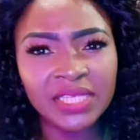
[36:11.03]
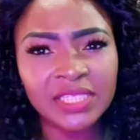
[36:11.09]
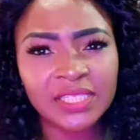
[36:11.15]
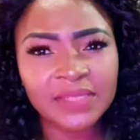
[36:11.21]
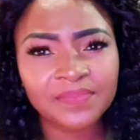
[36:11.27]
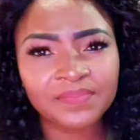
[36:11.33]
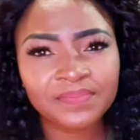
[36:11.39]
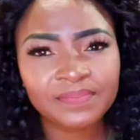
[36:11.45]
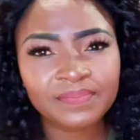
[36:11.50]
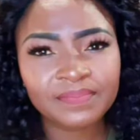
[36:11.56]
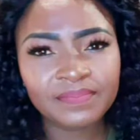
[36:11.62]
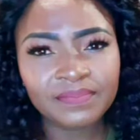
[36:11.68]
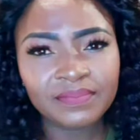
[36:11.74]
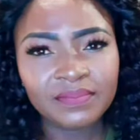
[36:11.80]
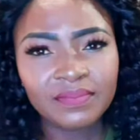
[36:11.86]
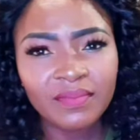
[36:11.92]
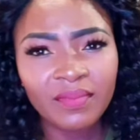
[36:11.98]
Focus
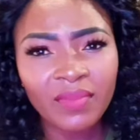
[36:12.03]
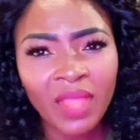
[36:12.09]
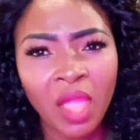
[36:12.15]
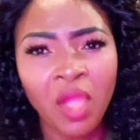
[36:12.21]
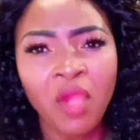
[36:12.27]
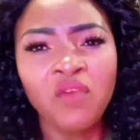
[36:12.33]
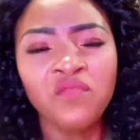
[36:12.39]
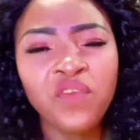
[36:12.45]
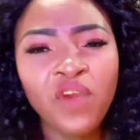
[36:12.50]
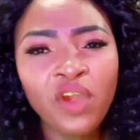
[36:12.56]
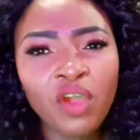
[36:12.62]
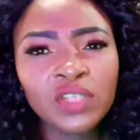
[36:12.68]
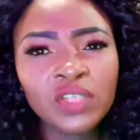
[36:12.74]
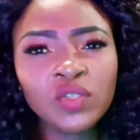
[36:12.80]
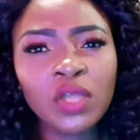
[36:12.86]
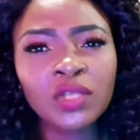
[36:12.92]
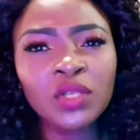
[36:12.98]
on all the
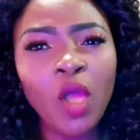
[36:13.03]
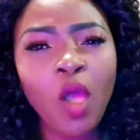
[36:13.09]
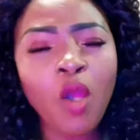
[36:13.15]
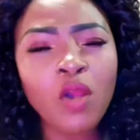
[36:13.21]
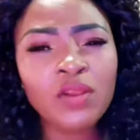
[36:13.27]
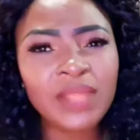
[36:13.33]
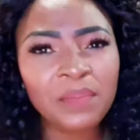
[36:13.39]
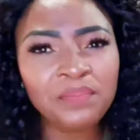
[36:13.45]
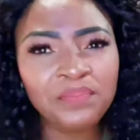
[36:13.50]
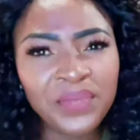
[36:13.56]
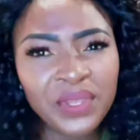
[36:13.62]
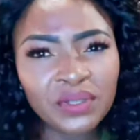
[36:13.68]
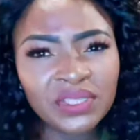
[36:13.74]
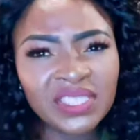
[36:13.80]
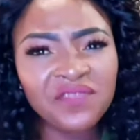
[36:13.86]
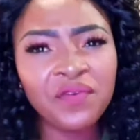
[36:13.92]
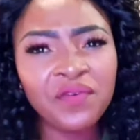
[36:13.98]
beautiful aspects of
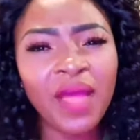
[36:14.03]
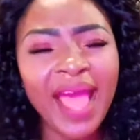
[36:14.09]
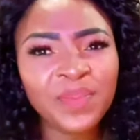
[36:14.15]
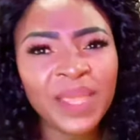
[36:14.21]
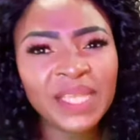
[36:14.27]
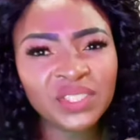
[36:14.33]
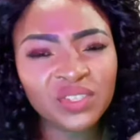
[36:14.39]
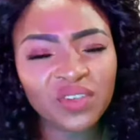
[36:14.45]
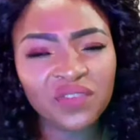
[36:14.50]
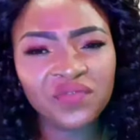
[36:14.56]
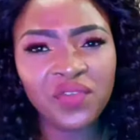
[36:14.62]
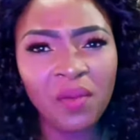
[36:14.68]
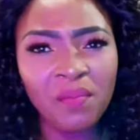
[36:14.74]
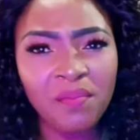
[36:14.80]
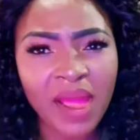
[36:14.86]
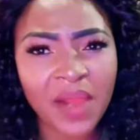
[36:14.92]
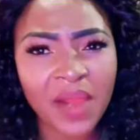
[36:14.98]
your marriage.
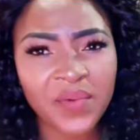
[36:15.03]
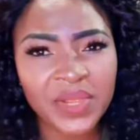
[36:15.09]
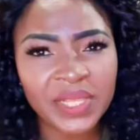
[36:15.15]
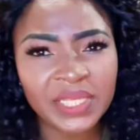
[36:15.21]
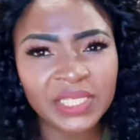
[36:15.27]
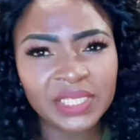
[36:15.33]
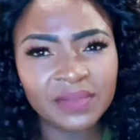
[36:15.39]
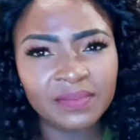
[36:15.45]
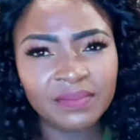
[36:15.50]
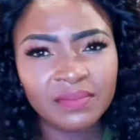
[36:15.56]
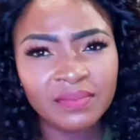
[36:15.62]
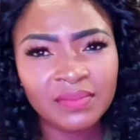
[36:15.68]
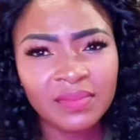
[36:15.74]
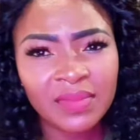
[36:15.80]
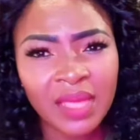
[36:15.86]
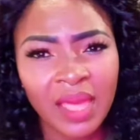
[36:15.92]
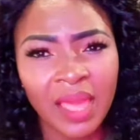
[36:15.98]
The
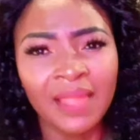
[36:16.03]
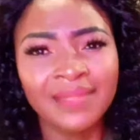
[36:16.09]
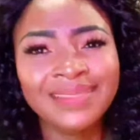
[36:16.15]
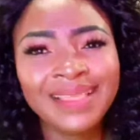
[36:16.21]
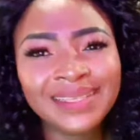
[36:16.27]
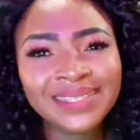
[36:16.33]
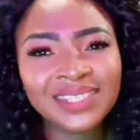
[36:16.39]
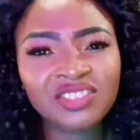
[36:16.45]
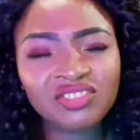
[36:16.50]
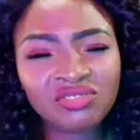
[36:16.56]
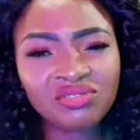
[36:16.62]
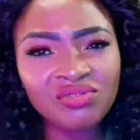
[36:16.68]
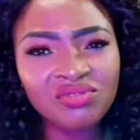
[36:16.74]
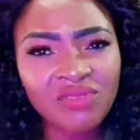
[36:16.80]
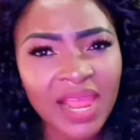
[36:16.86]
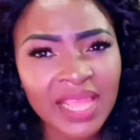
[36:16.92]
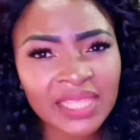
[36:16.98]
strength of your
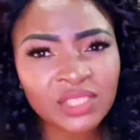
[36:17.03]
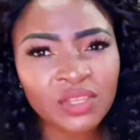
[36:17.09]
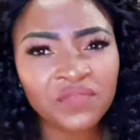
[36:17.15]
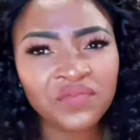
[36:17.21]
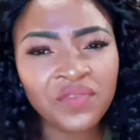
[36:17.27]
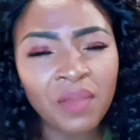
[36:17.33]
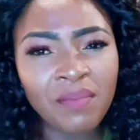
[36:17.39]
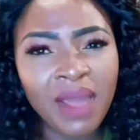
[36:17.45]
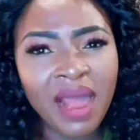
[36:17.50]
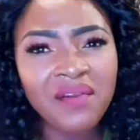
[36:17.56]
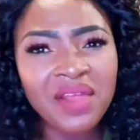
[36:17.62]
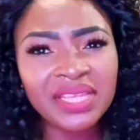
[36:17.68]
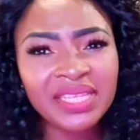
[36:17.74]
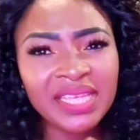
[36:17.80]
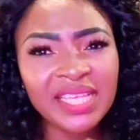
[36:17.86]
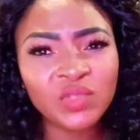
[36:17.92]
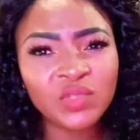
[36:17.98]
marriage is what
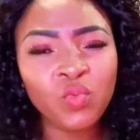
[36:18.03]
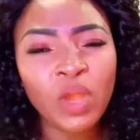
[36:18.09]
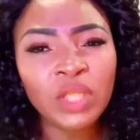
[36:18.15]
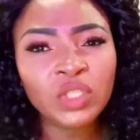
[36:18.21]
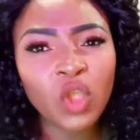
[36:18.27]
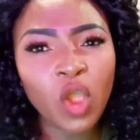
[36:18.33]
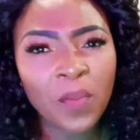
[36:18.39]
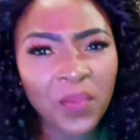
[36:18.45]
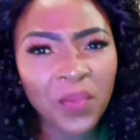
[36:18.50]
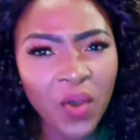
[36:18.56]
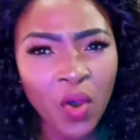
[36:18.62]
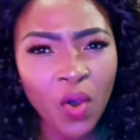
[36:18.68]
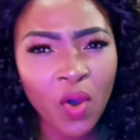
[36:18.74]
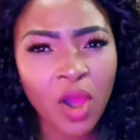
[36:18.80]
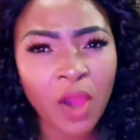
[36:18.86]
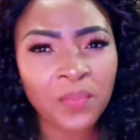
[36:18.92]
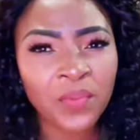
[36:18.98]
upholds it,
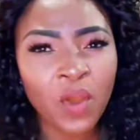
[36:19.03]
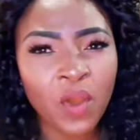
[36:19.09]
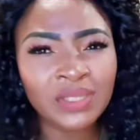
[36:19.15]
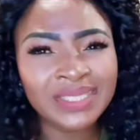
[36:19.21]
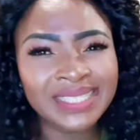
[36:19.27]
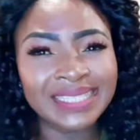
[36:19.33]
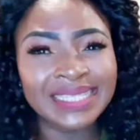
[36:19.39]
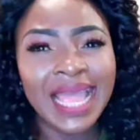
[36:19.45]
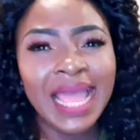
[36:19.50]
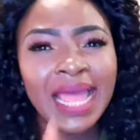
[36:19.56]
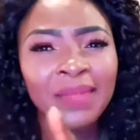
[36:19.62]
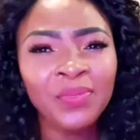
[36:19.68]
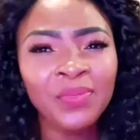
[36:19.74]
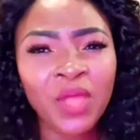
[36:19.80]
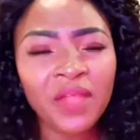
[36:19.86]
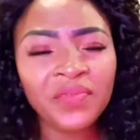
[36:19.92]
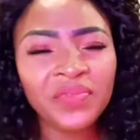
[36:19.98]
not the
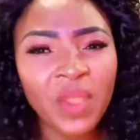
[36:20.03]
weakness.